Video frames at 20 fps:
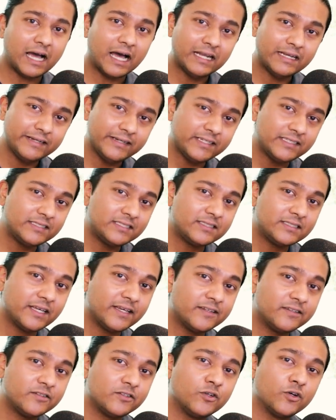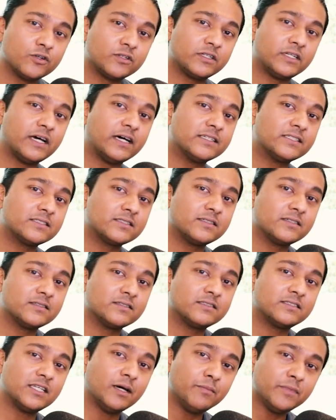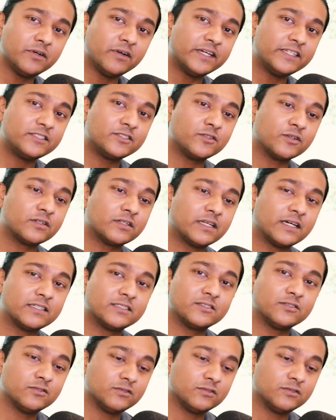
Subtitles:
understand your task, summarize your task.